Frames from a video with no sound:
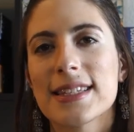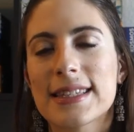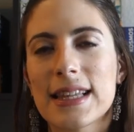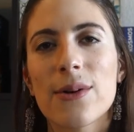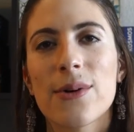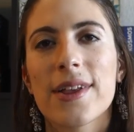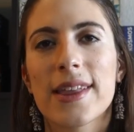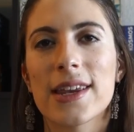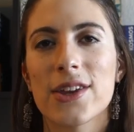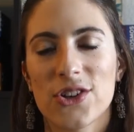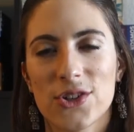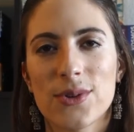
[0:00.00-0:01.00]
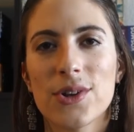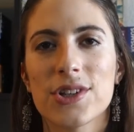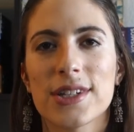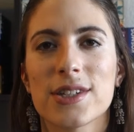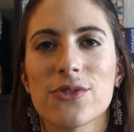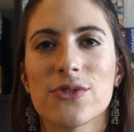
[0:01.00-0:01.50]
slower than usual
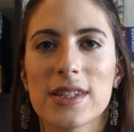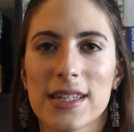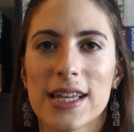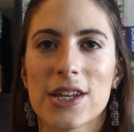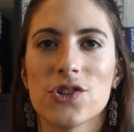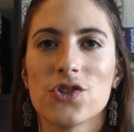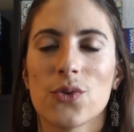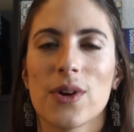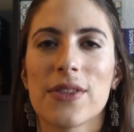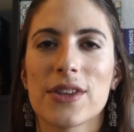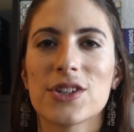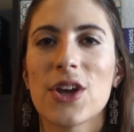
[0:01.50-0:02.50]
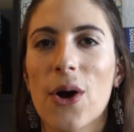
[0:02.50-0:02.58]
just to really enjoy the